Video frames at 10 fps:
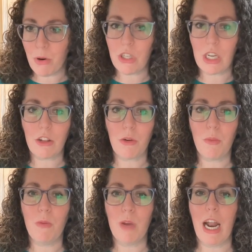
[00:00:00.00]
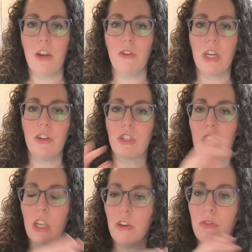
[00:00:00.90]
particular moment, and you can just
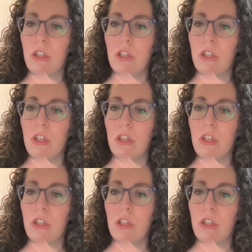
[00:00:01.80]
accuse